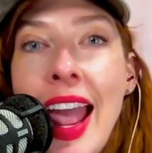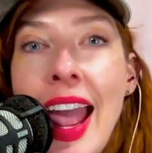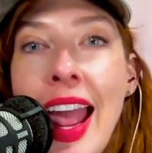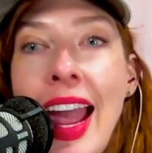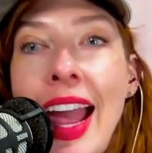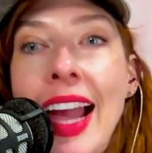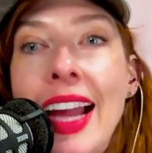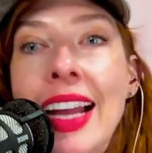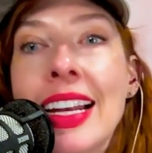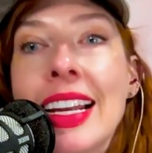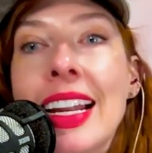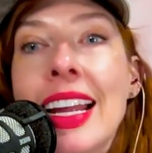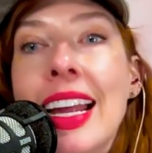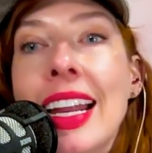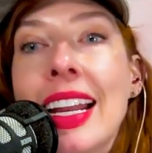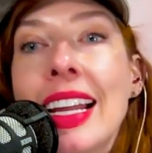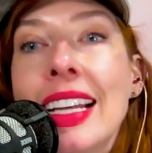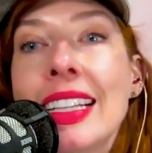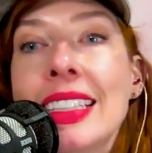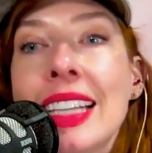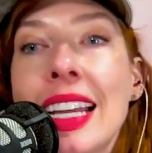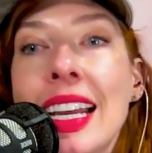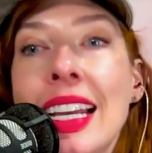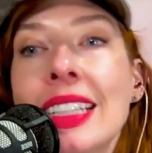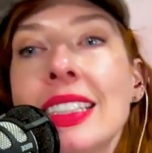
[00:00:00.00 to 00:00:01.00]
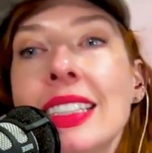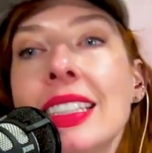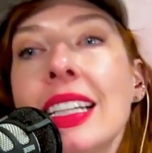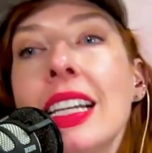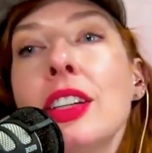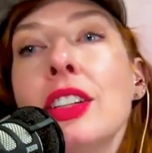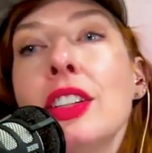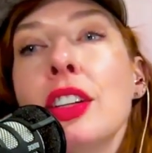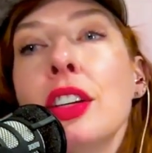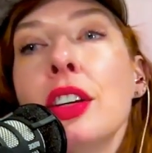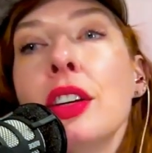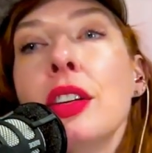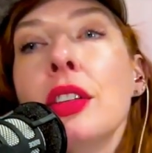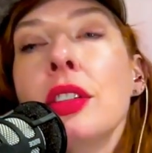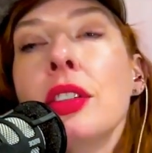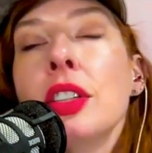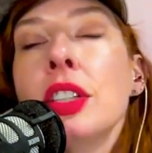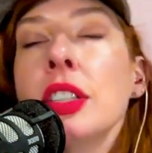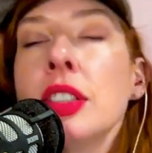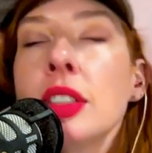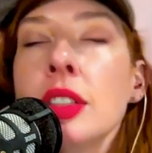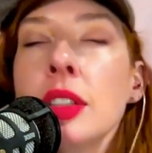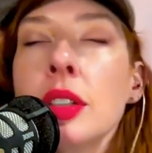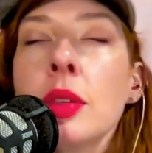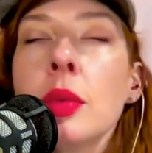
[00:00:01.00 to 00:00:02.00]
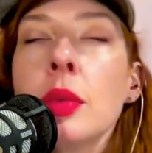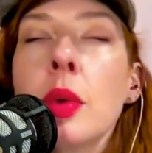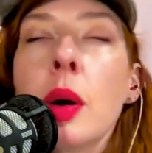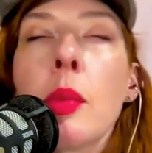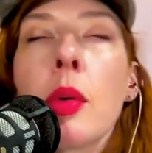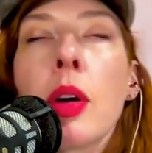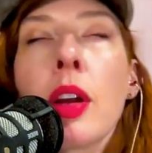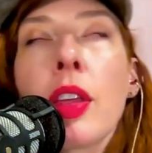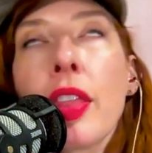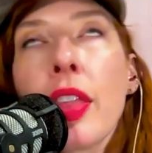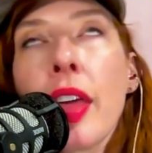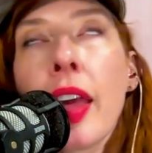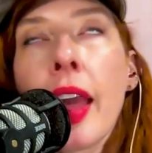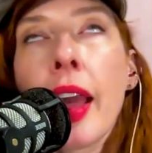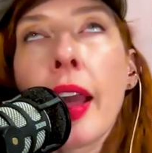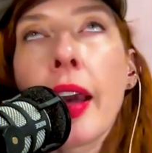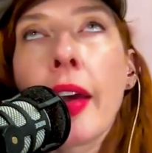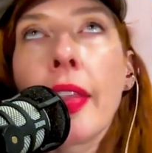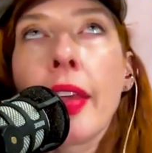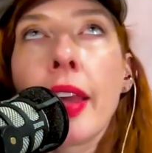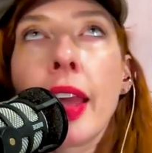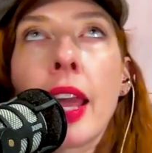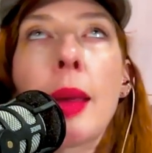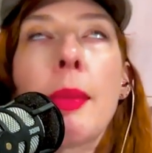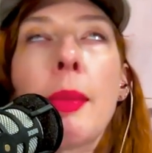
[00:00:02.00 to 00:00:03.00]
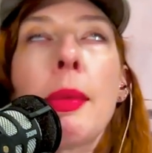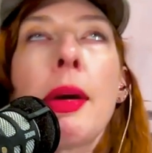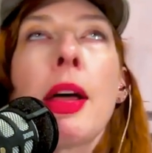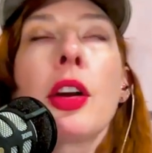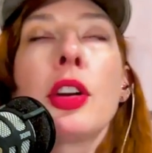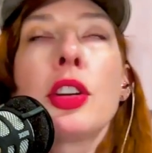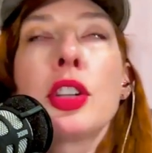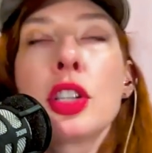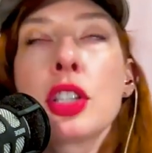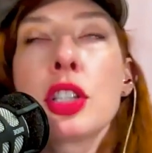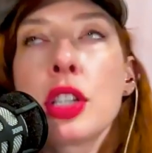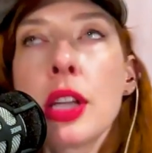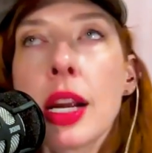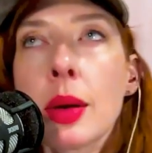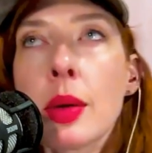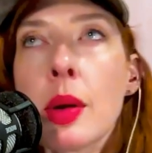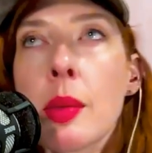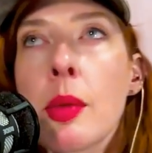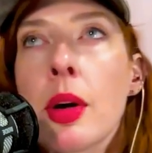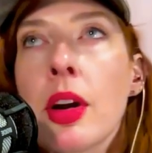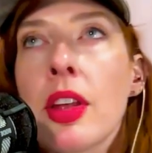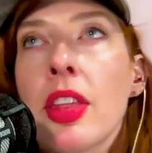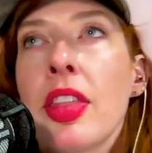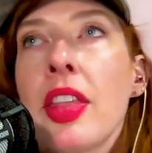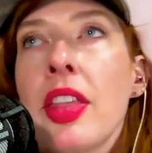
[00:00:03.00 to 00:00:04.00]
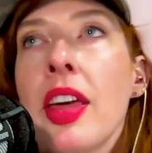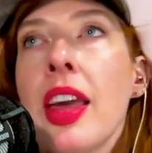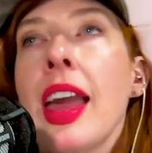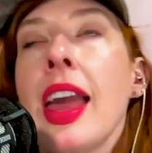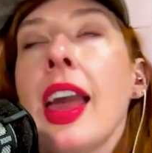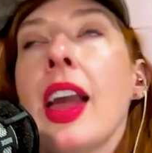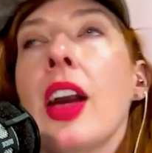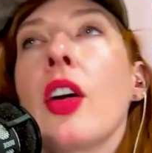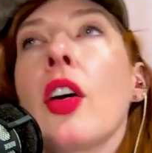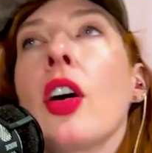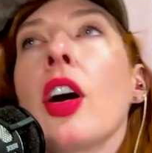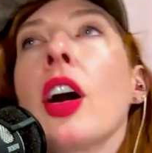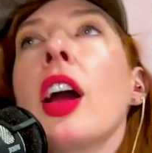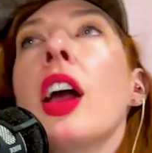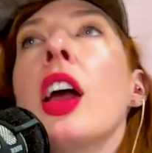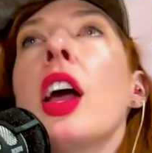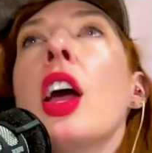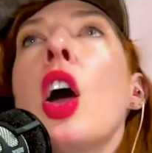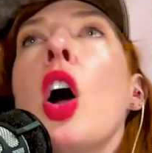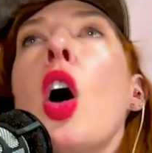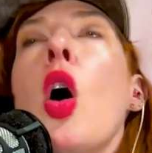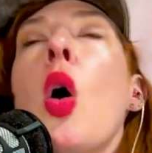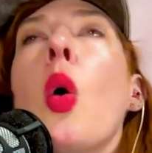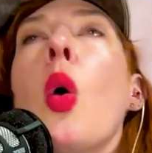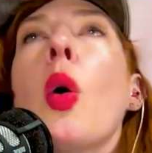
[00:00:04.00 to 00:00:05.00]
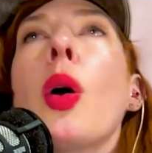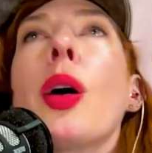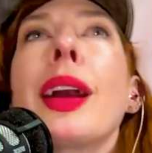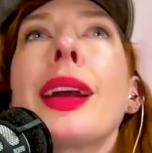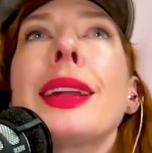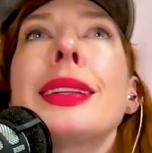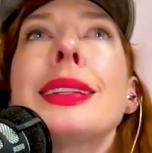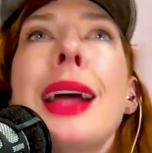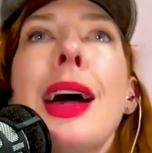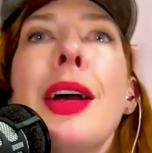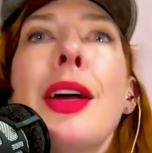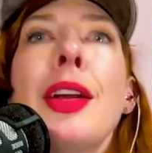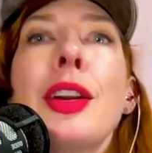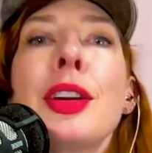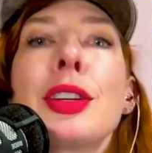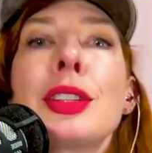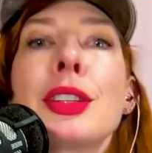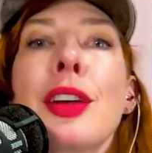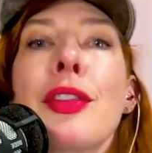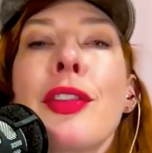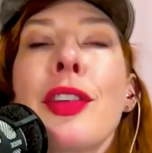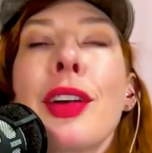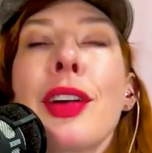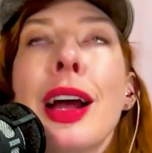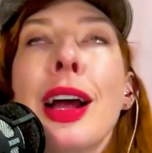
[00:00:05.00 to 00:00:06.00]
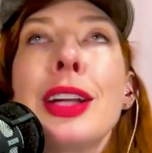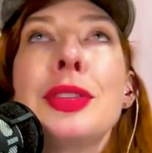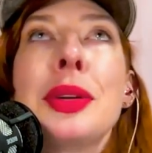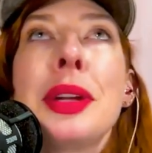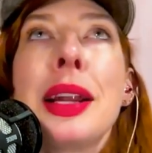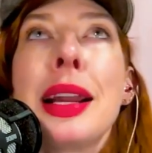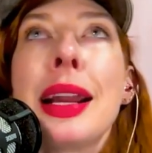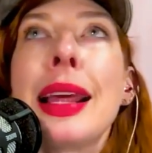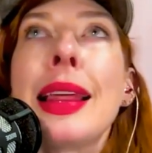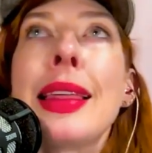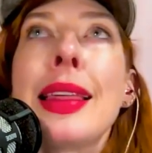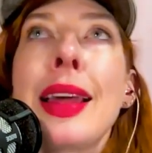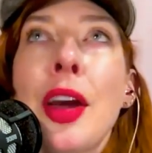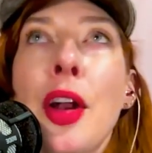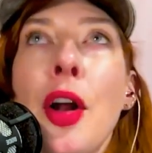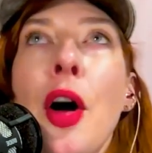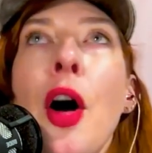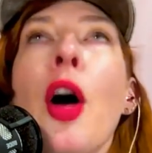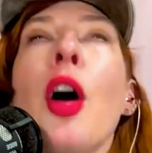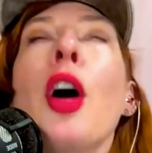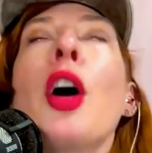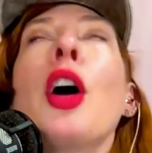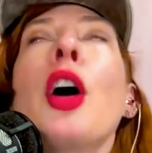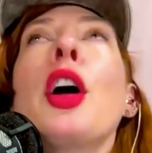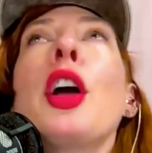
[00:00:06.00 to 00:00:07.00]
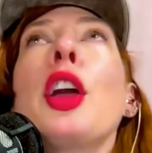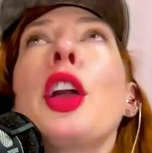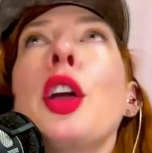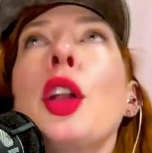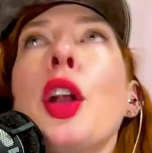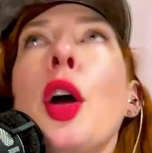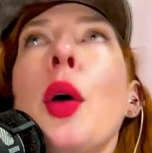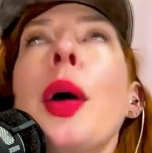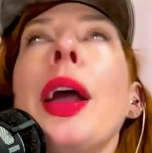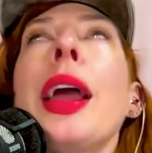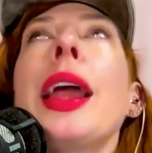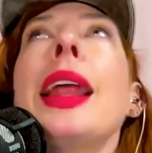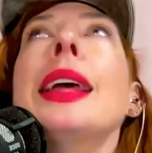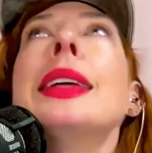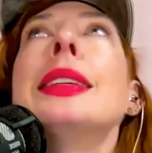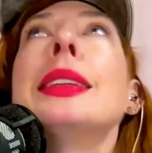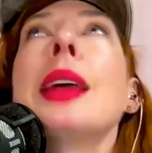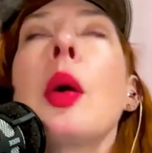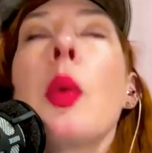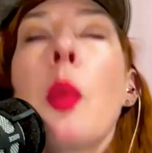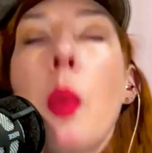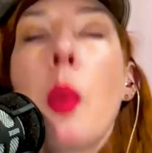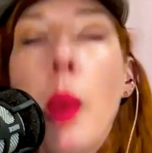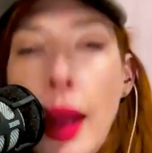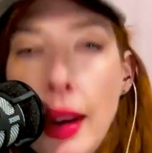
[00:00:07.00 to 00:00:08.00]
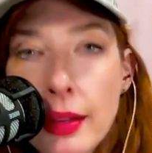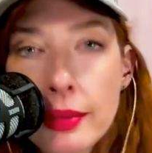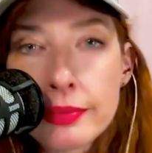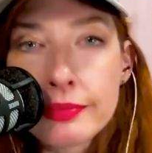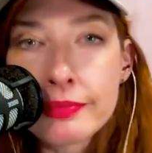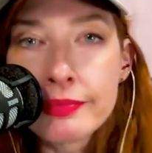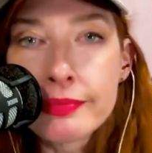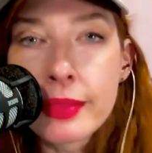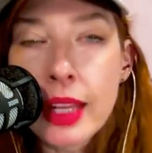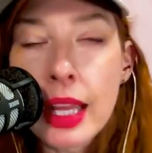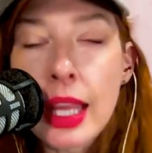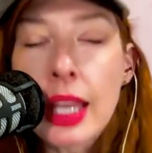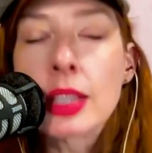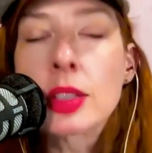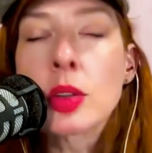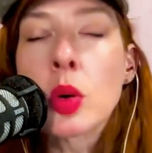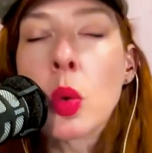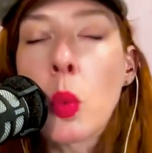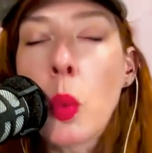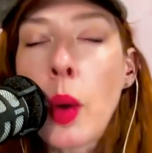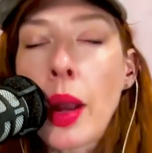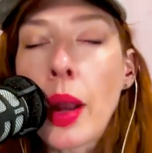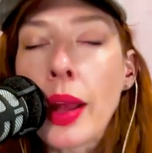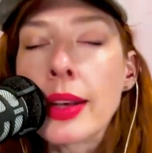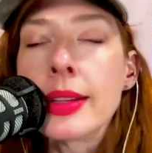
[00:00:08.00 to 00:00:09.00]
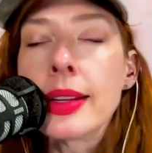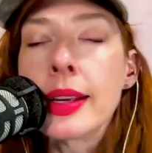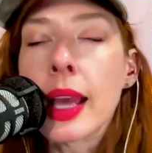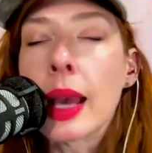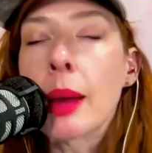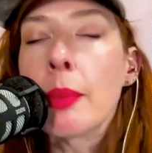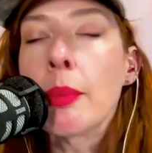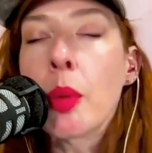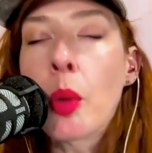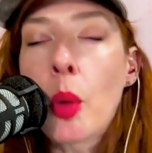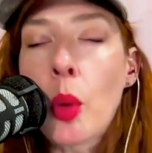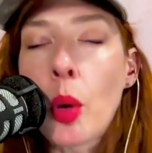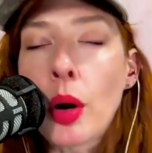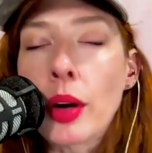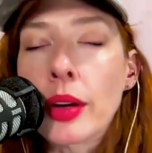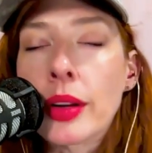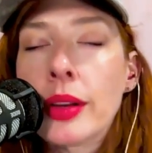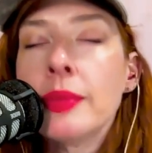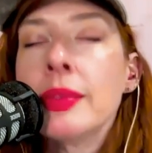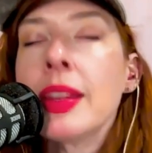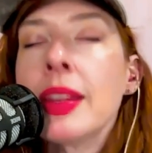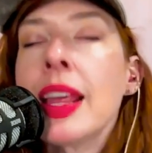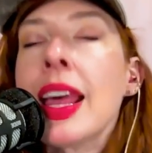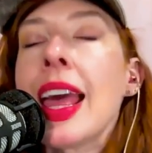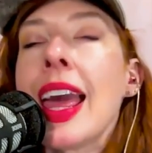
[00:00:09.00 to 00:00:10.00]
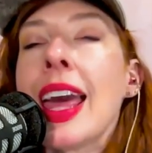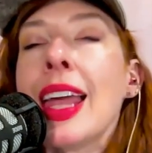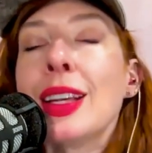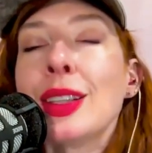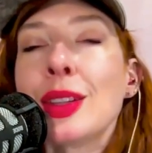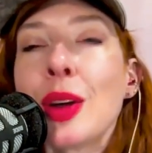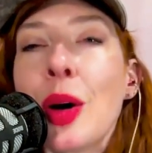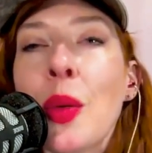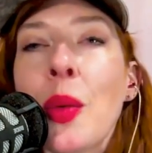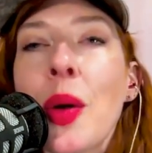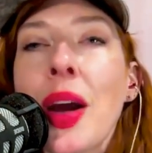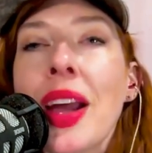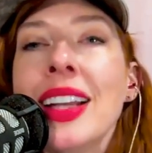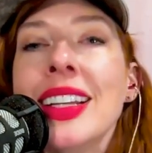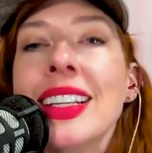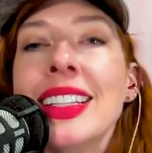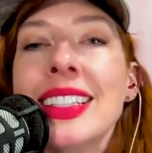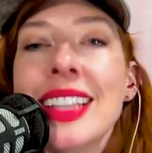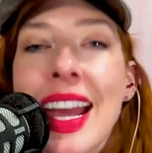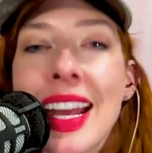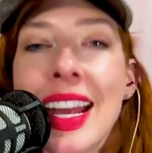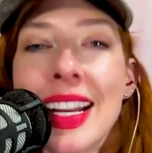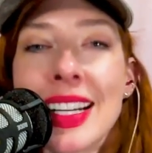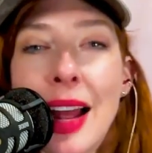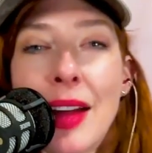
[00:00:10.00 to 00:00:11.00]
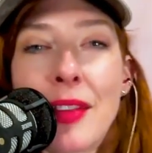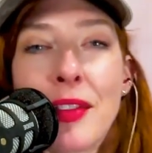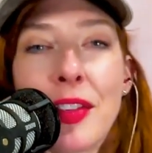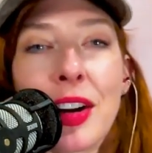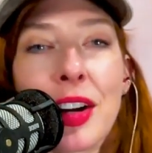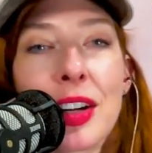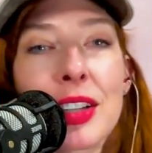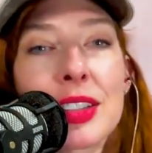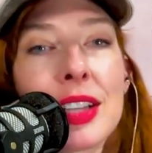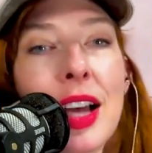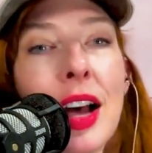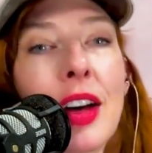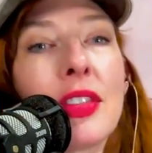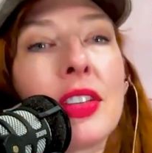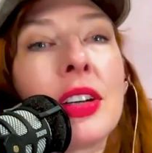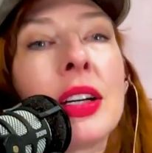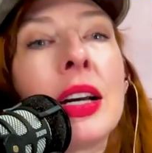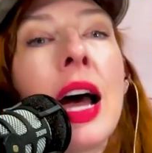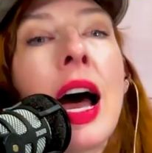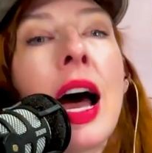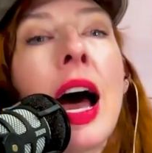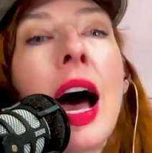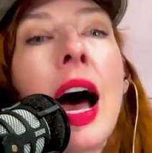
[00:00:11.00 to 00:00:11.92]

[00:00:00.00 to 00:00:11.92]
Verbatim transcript: And it is easy to just do one more thing on the email or just check one more thing or or get down on yourself for not doing anything at all. You know, it is a win. It is a win to get bored. It is a win to take time for yourself.